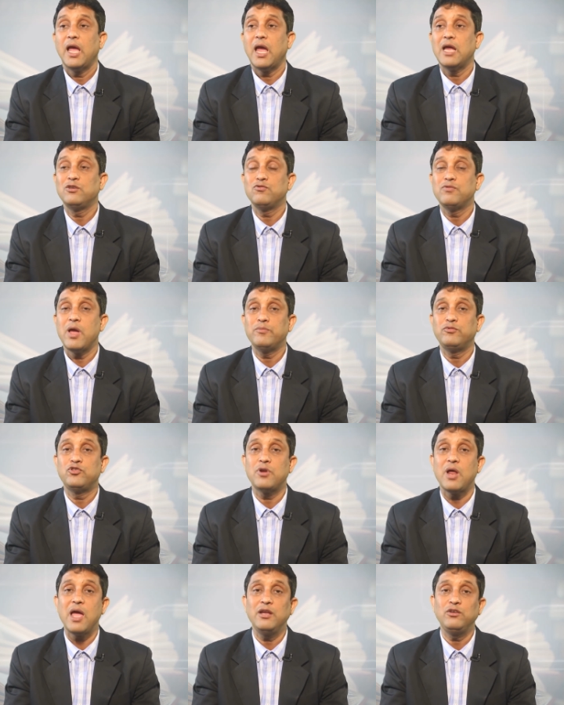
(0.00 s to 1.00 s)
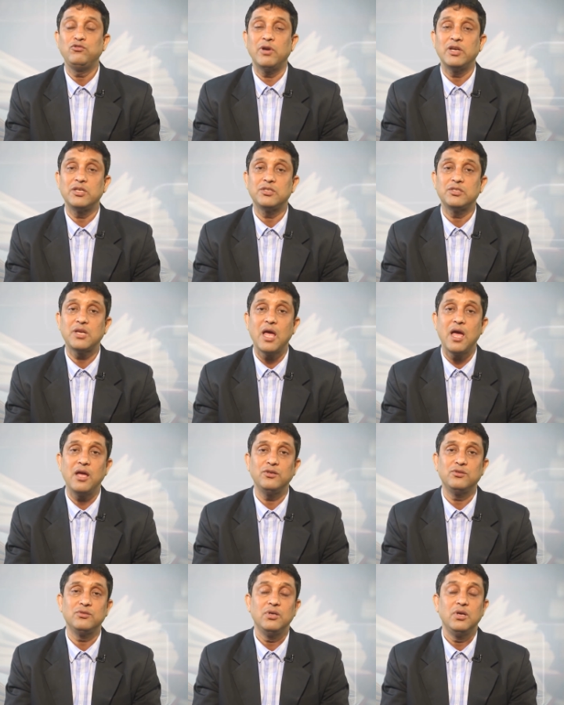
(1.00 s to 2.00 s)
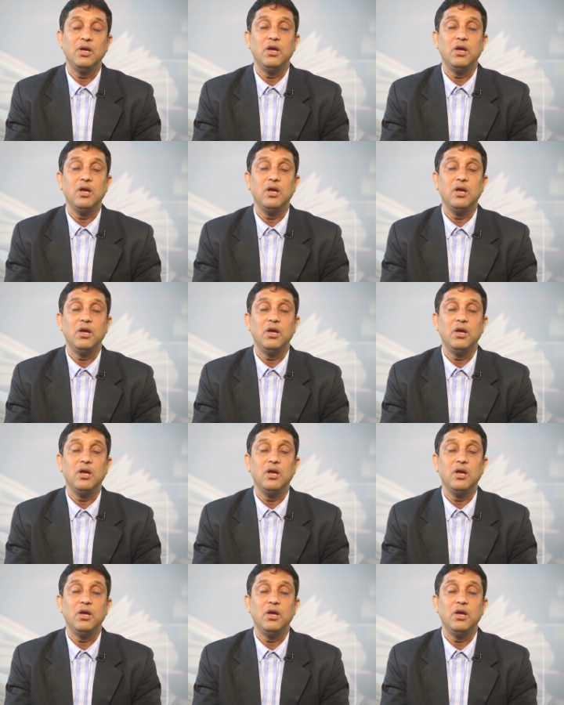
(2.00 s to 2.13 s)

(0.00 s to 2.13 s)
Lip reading: and we have tried to understand